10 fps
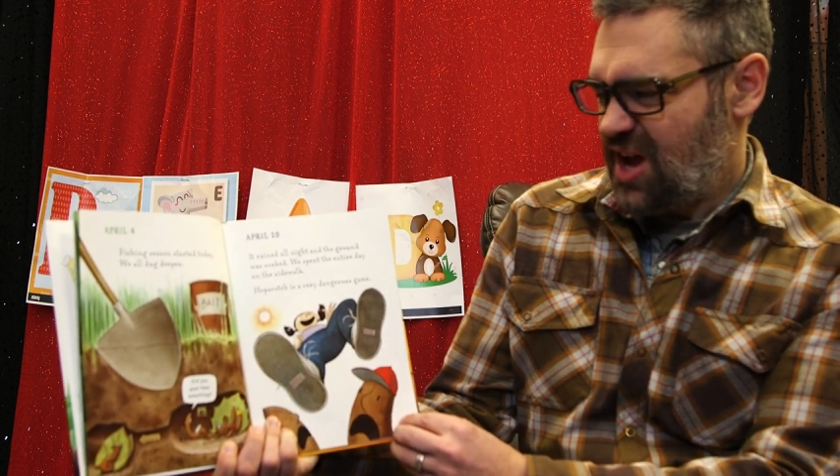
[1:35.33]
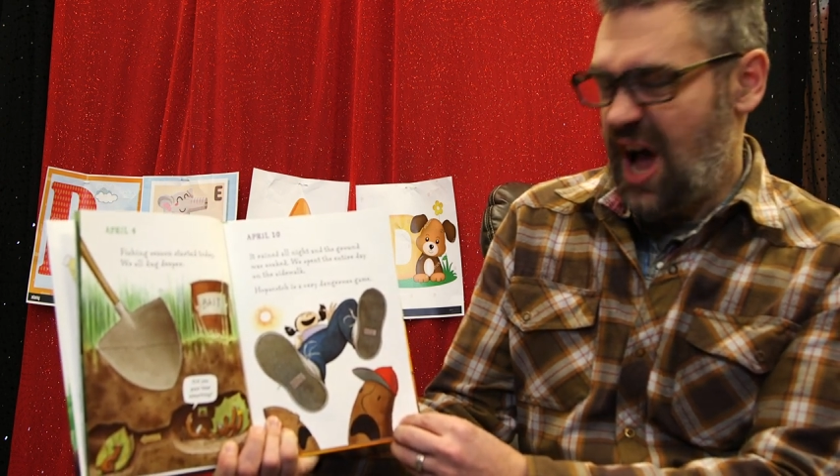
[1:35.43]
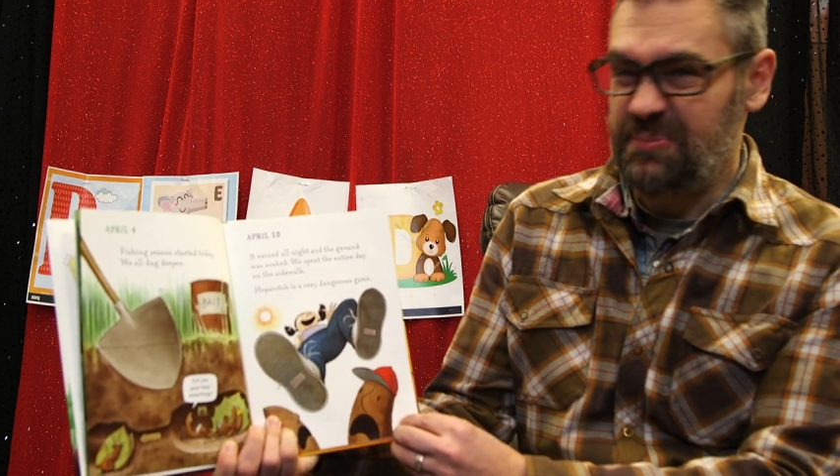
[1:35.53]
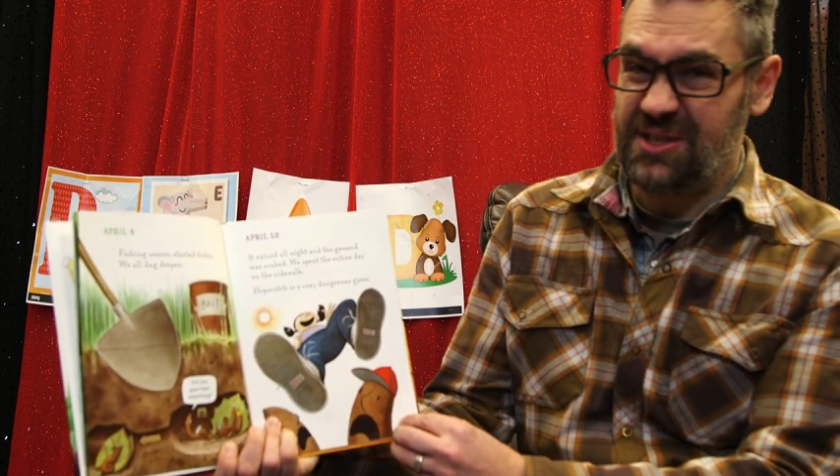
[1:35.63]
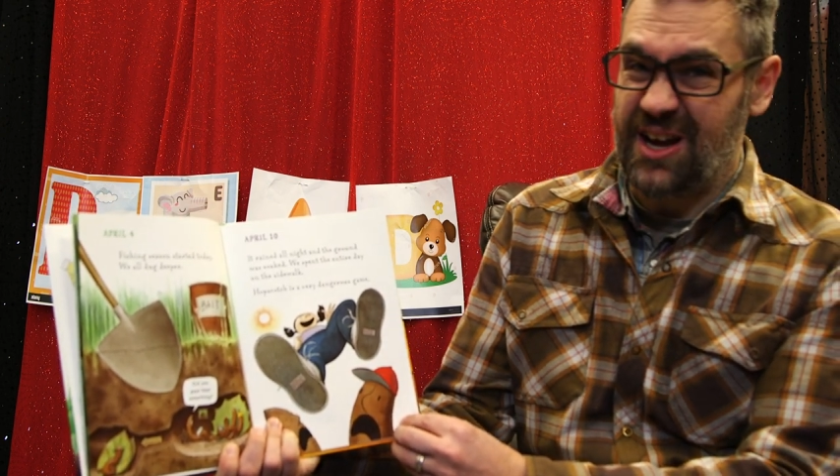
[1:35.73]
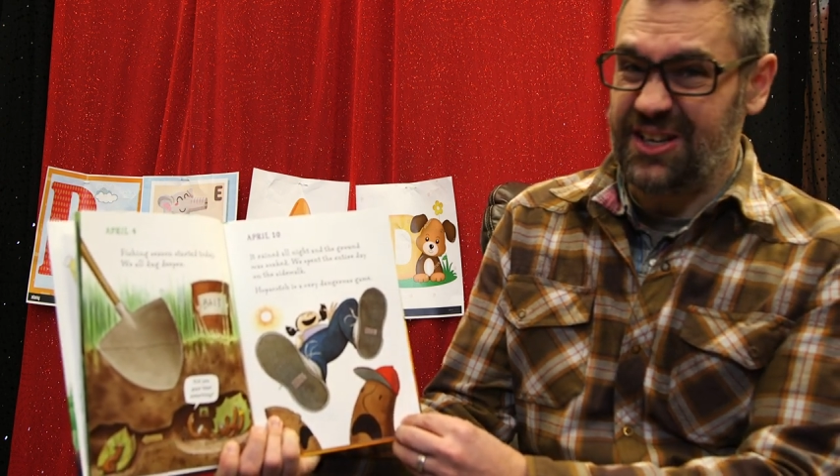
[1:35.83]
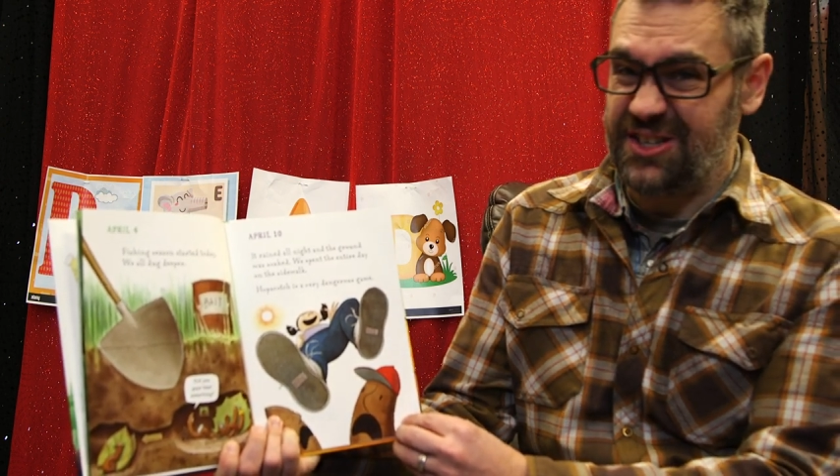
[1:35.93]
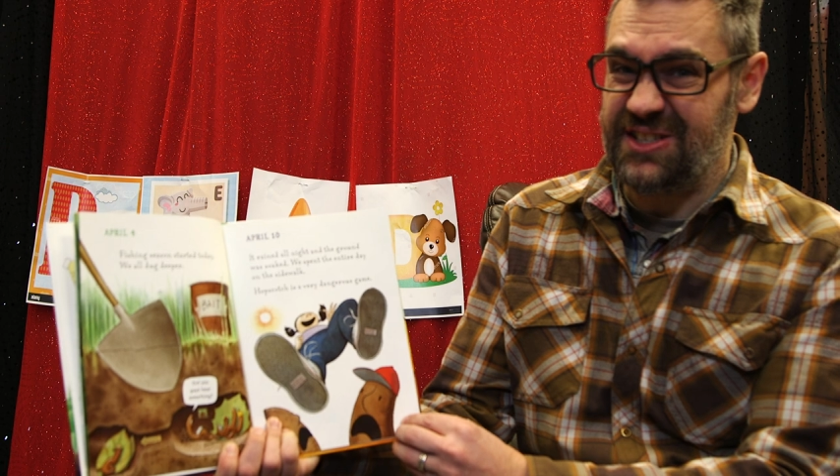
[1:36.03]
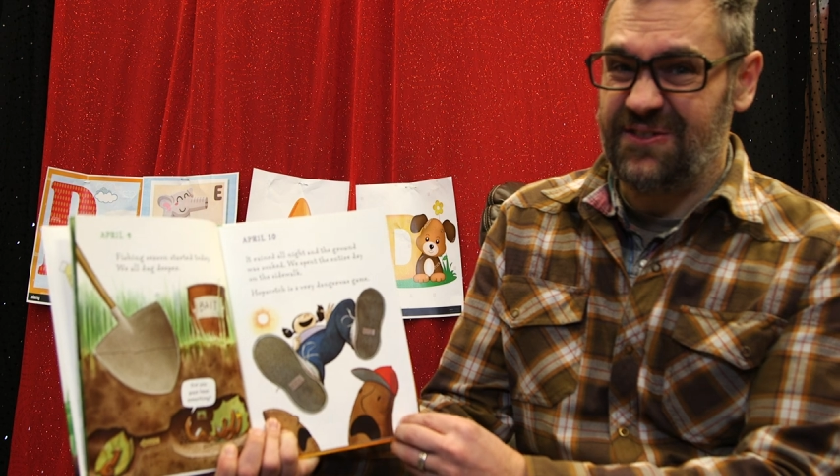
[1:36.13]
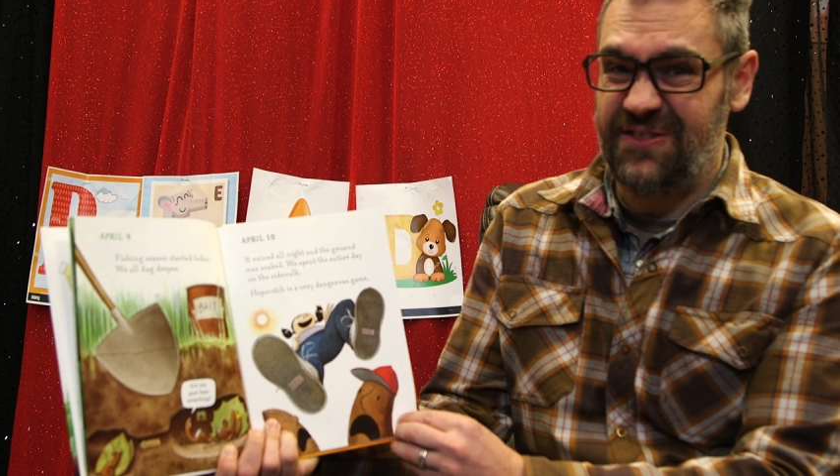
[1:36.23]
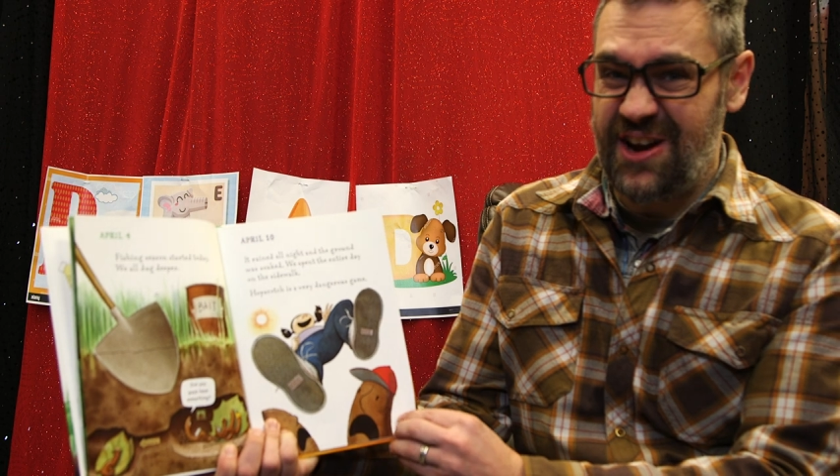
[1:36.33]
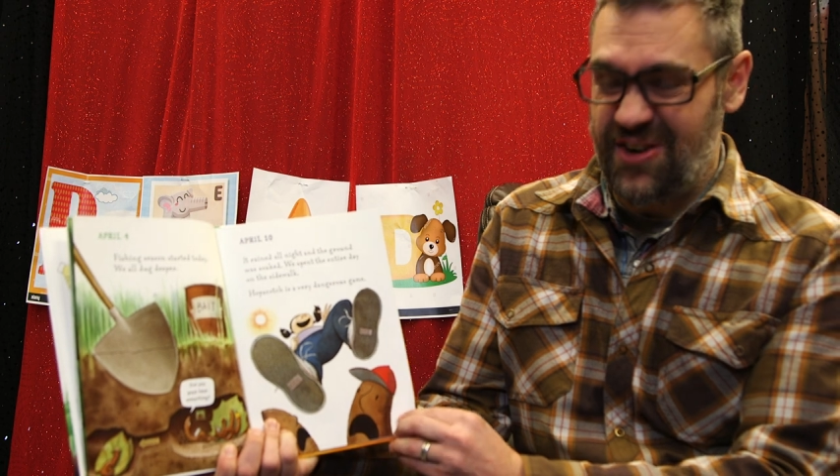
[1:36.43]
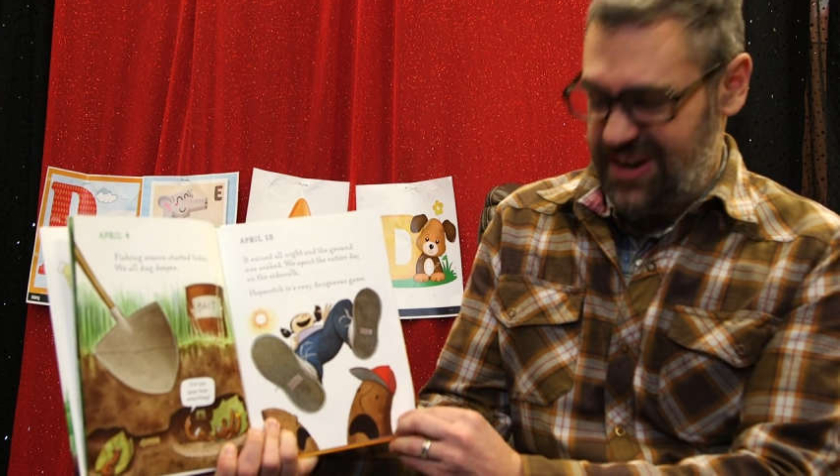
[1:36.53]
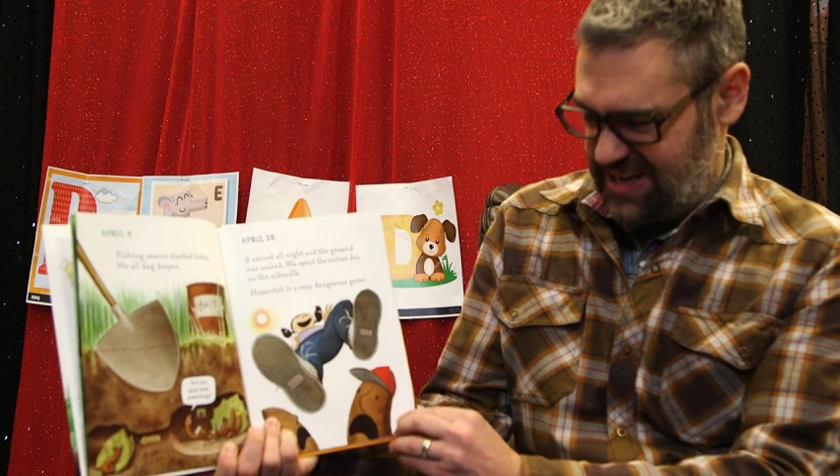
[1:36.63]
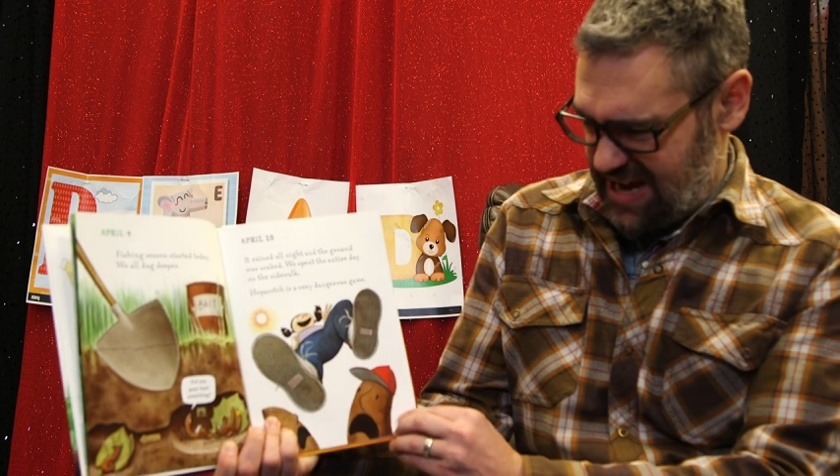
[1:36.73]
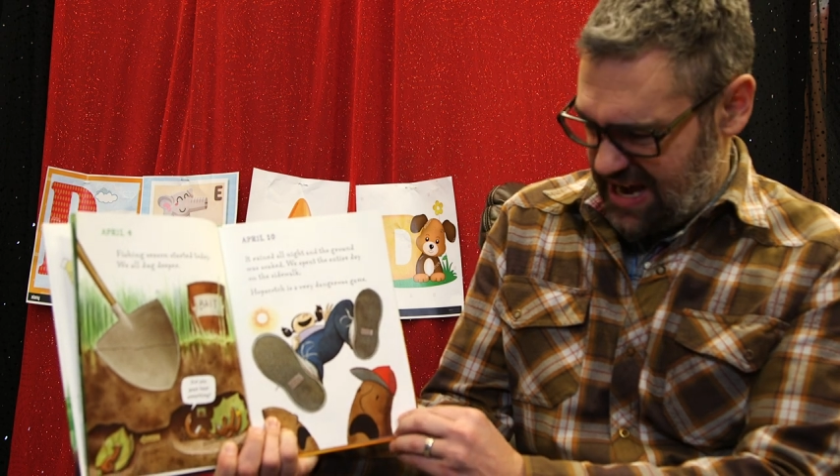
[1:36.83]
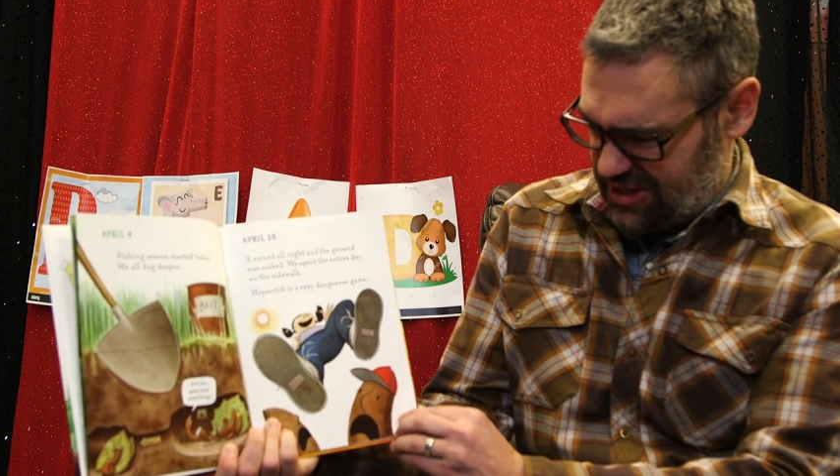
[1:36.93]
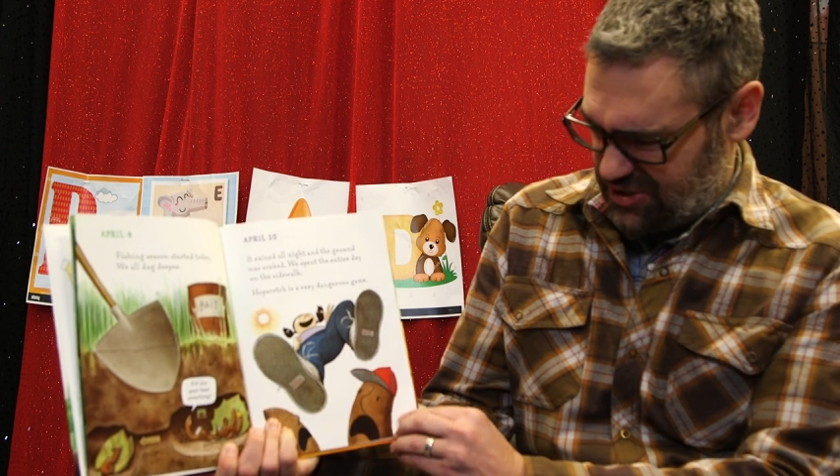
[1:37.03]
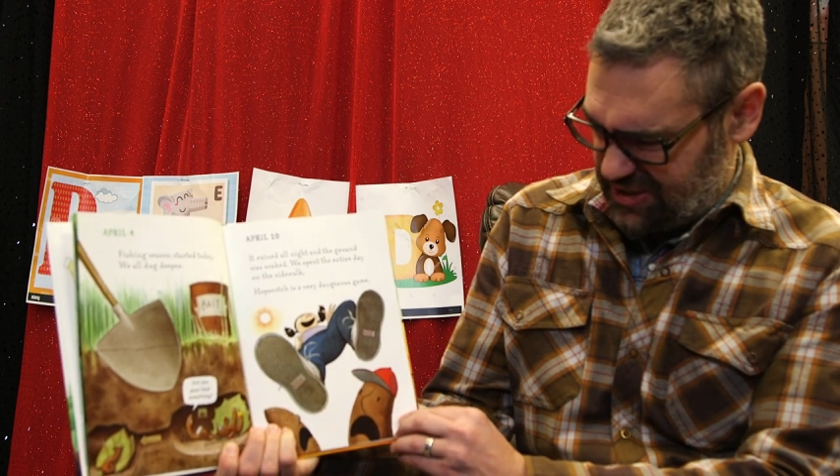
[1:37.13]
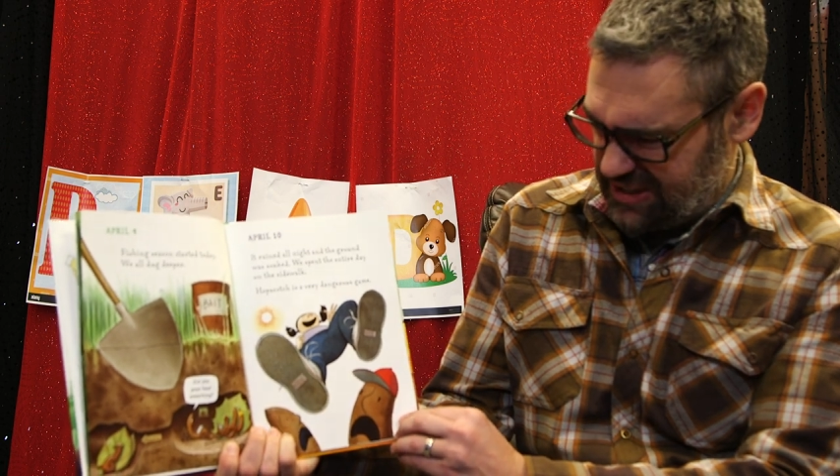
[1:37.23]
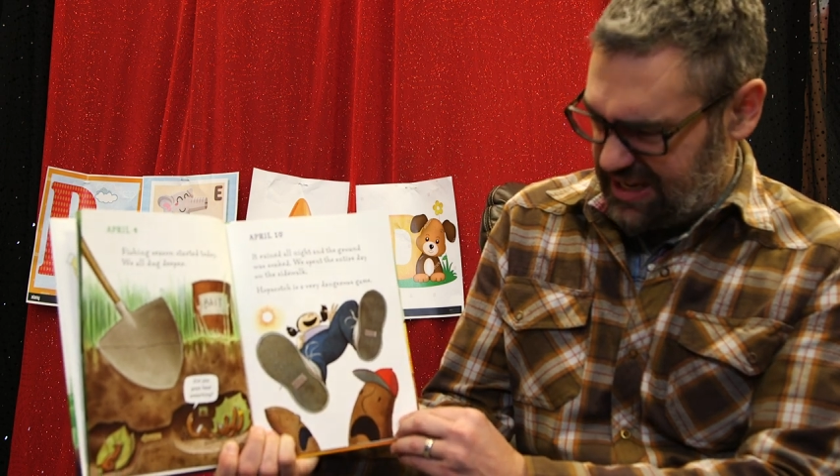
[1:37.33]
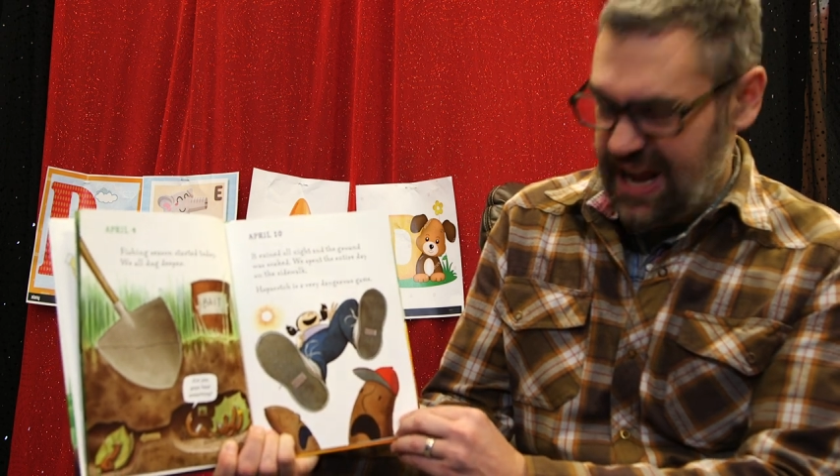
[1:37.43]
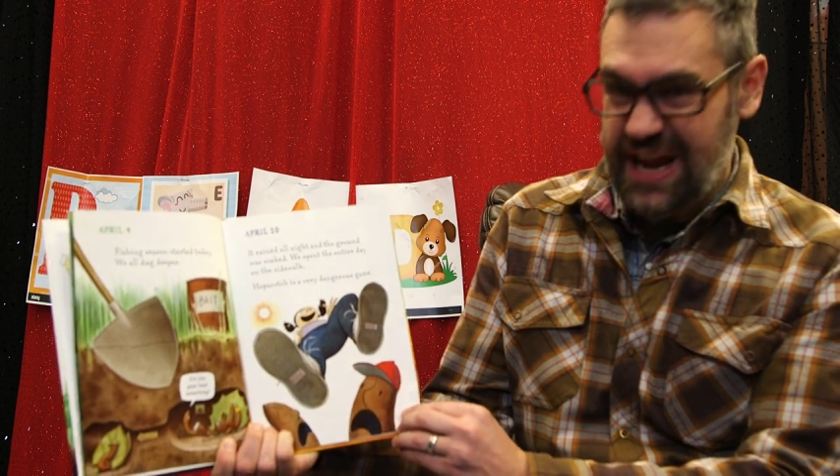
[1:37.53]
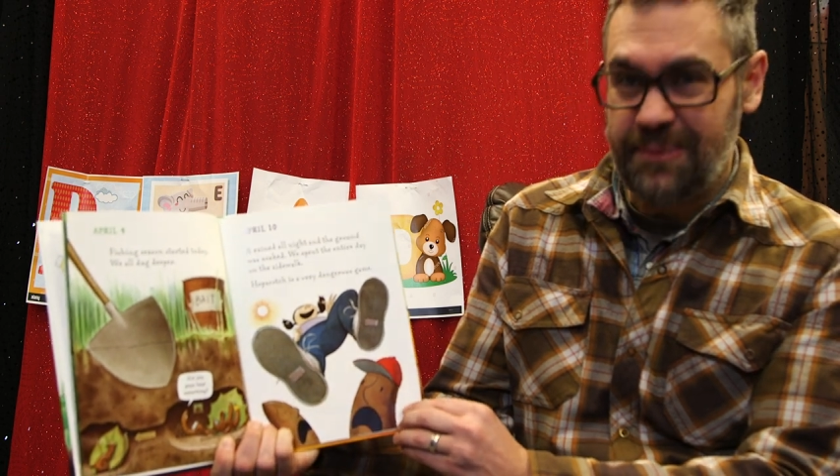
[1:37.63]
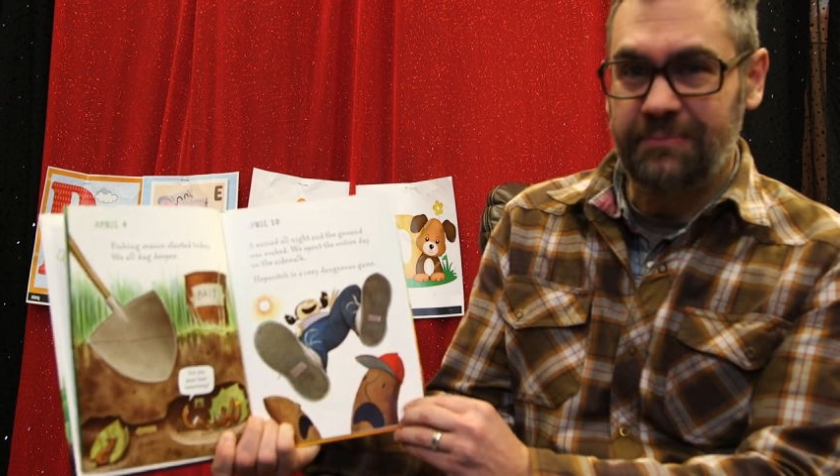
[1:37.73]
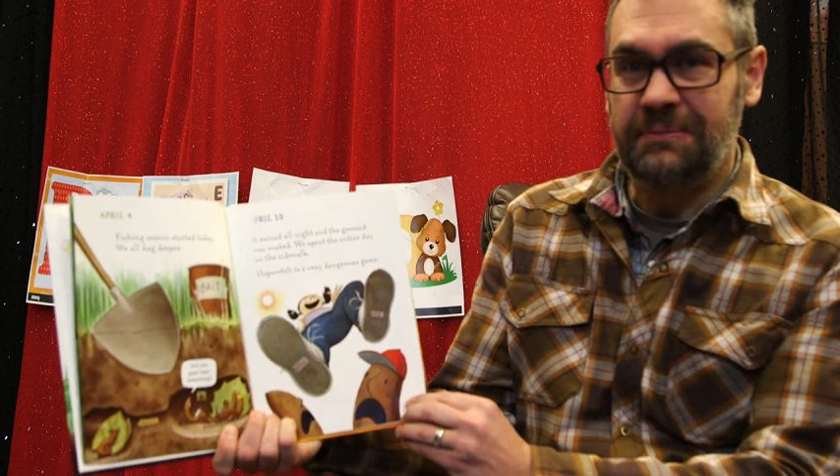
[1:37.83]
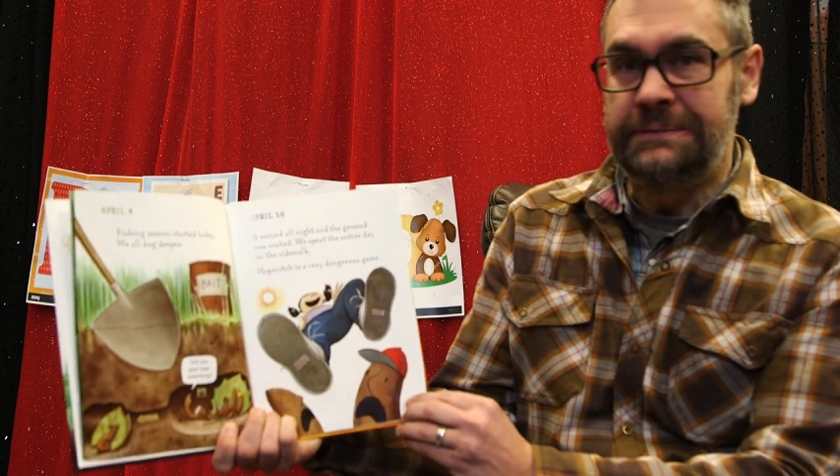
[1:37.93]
Hopscotch is a very dangerous game.